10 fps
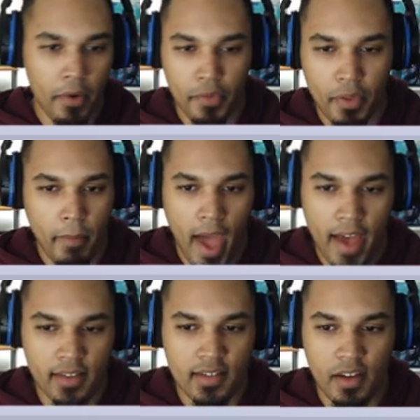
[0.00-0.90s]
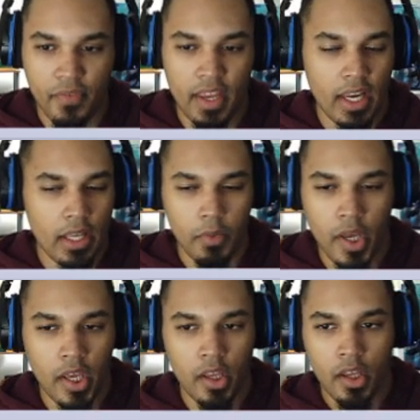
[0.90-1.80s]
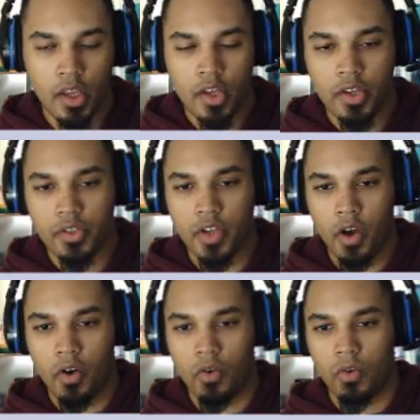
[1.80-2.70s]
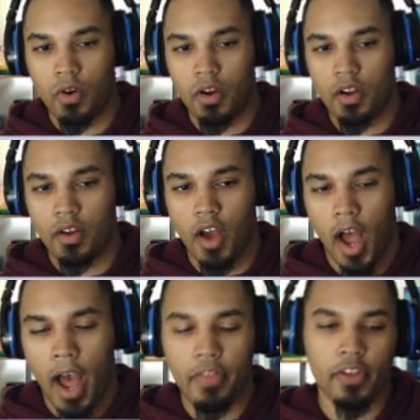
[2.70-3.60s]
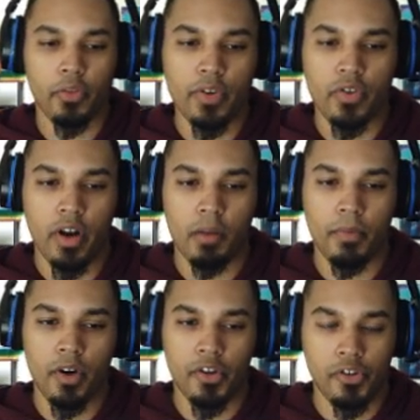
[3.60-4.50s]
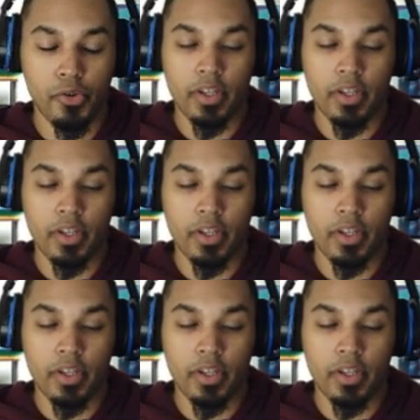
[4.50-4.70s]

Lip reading: with a mat and stuff anyway. So I think 3 is the right number. You could